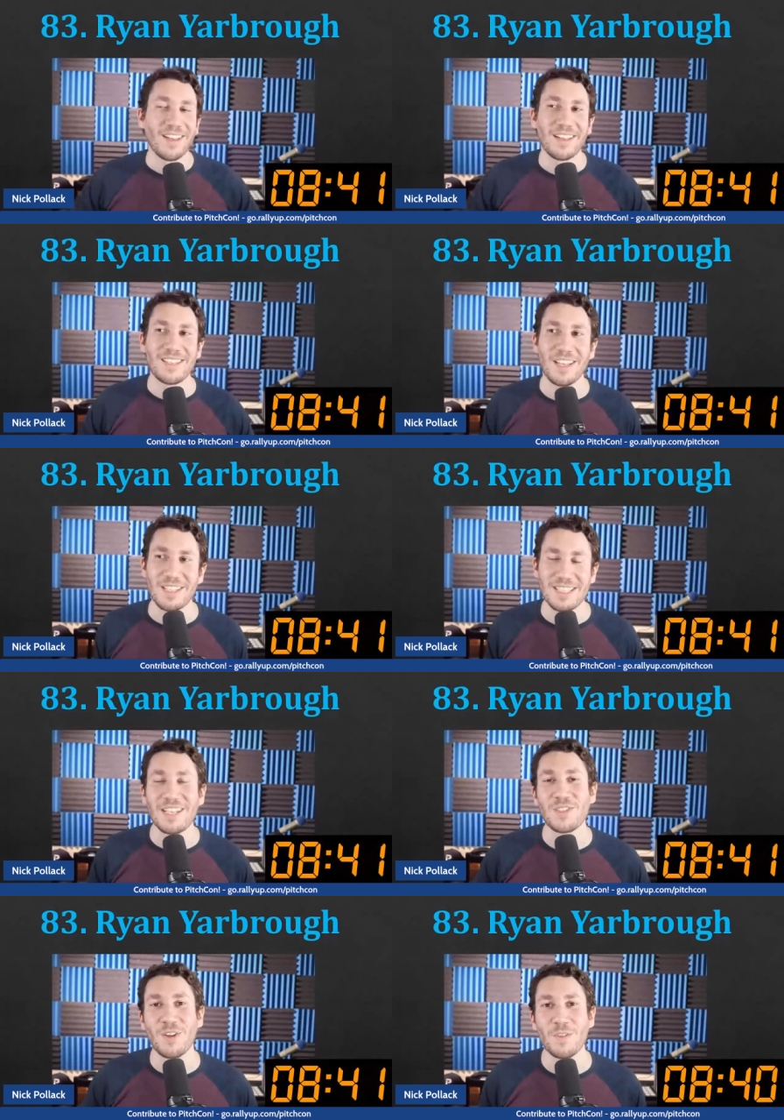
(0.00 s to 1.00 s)
He's got this
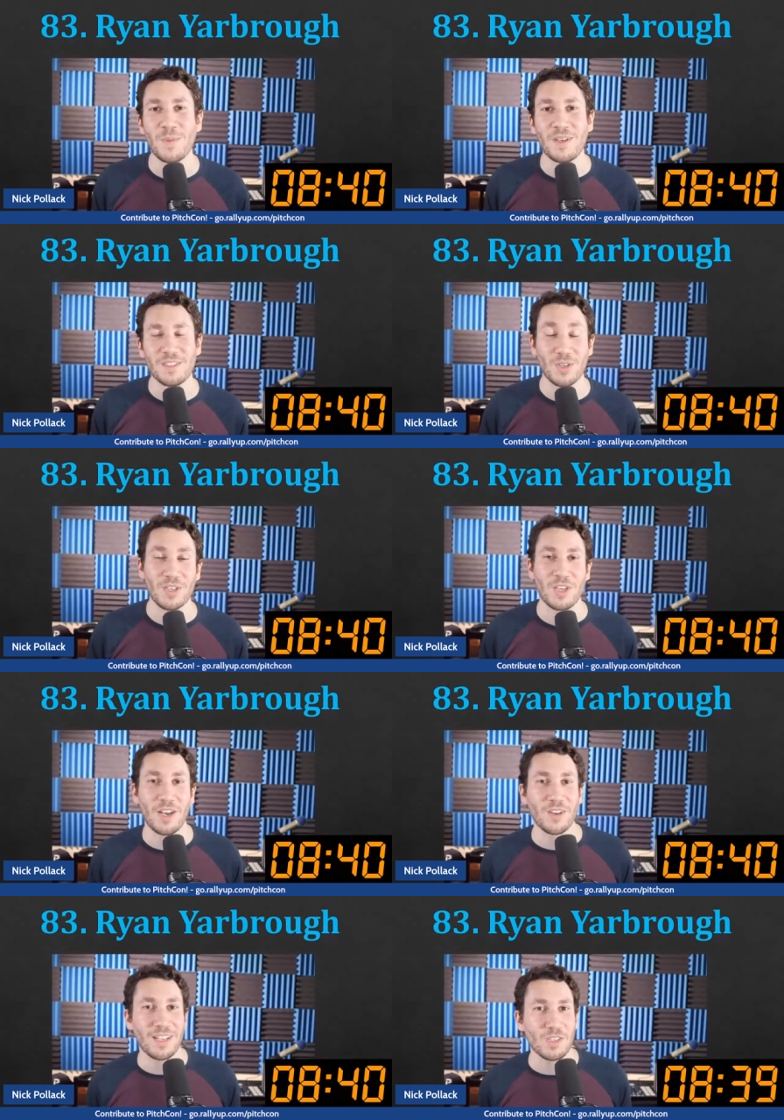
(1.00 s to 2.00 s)
nice curveball, sorry, cutter and